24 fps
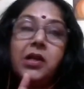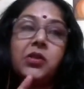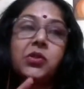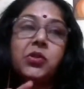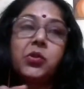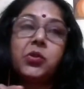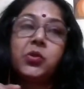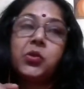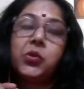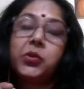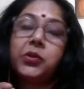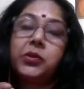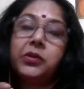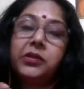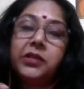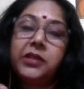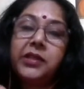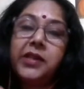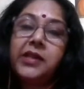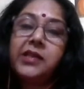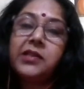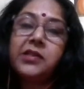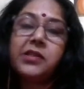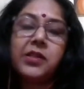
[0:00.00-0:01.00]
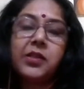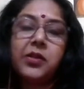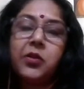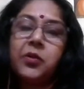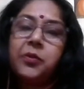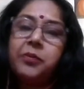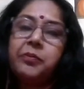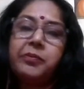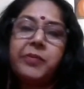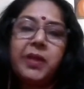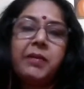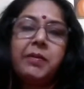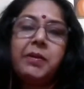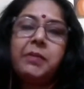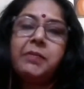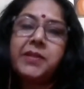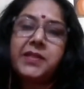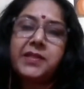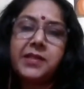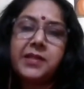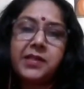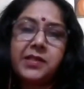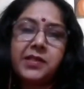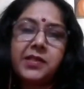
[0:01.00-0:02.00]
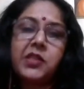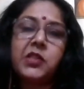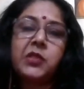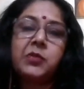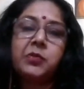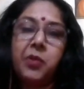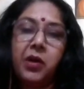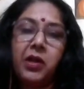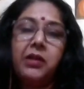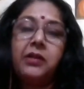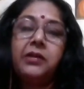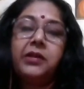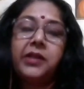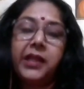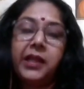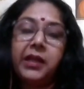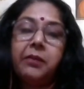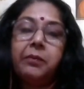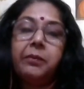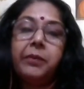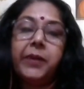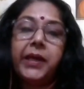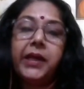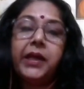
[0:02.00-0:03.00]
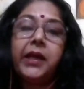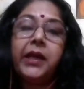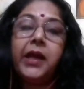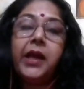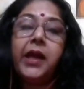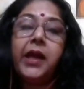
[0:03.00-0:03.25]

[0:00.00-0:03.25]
So to think, maybe business is small, think big.